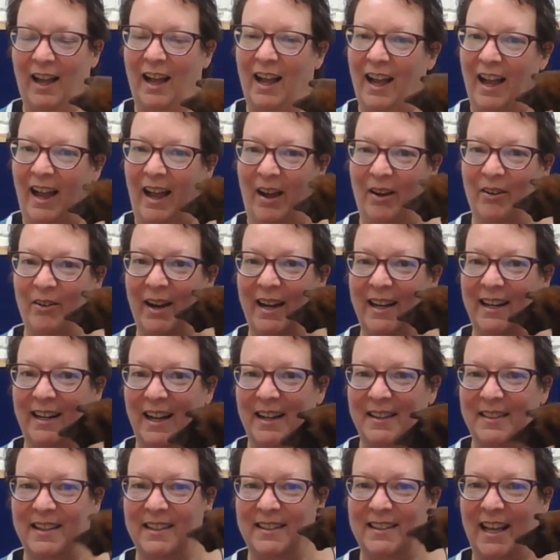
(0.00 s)
All right, I
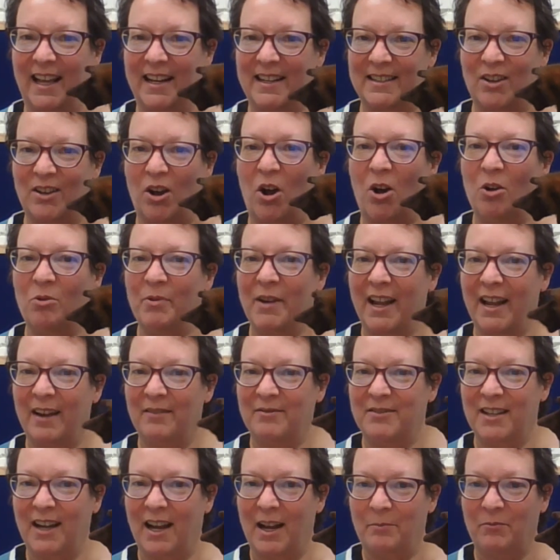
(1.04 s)
think that is all we have
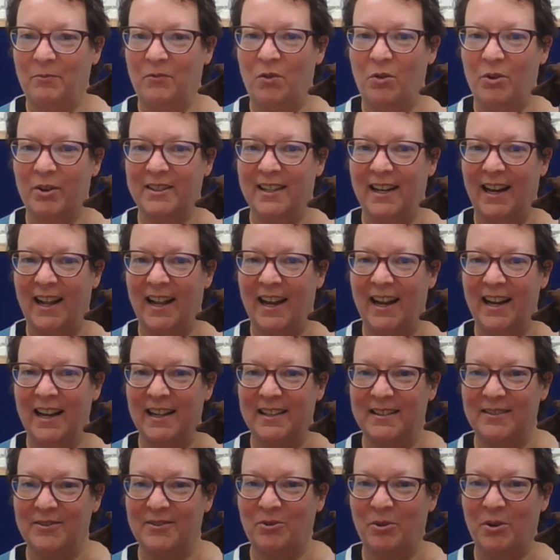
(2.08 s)
time for today
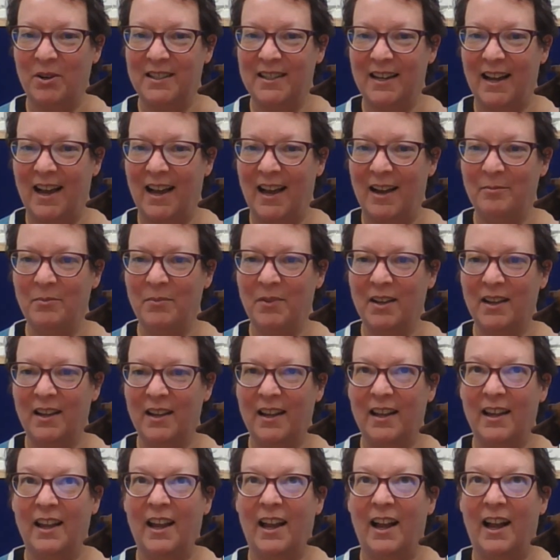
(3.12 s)
at Story Time.
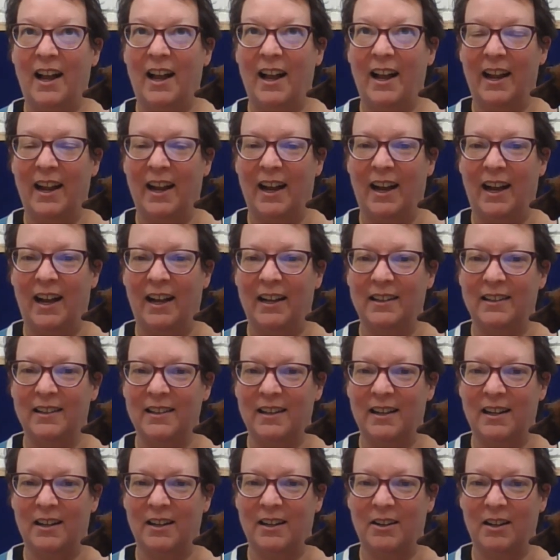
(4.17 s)
And
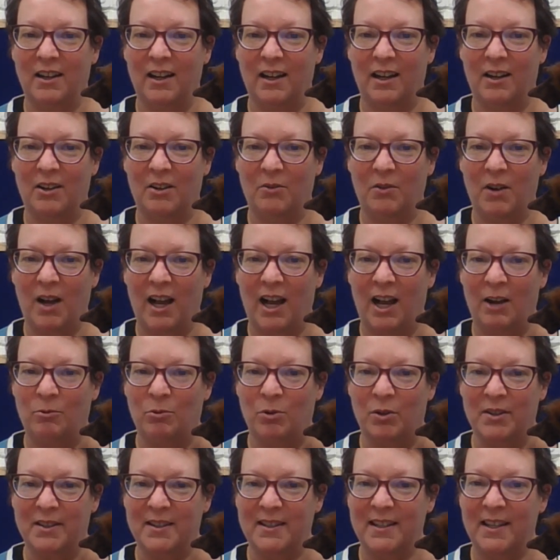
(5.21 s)
I
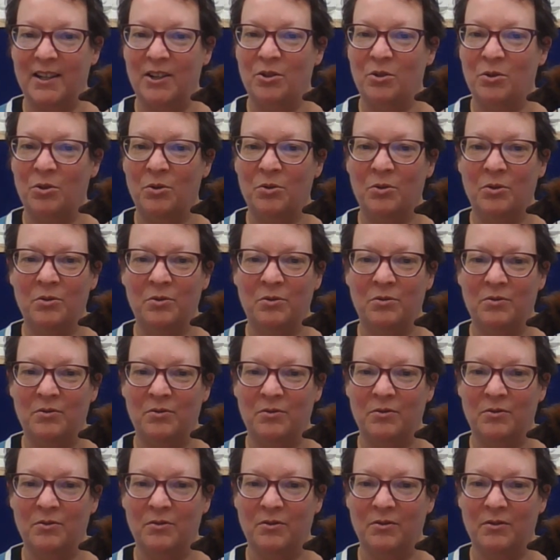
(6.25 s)
will see you
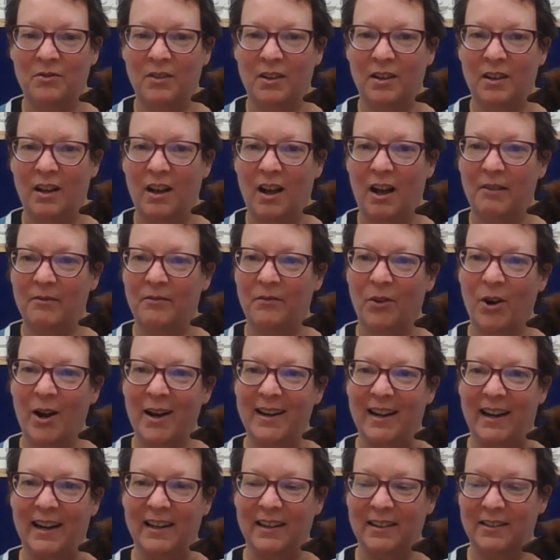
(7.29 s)
on
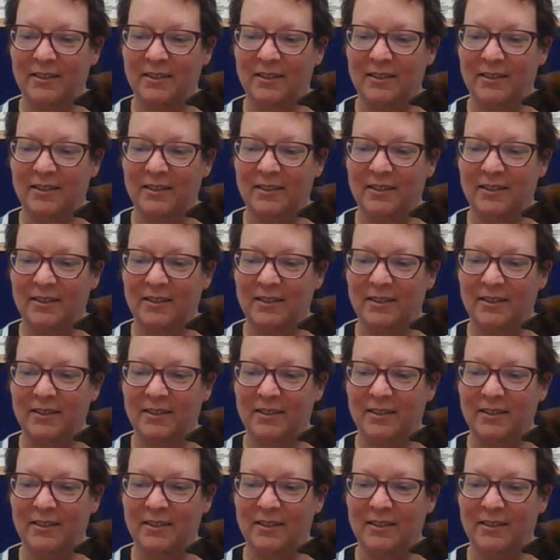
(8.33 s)
Friday.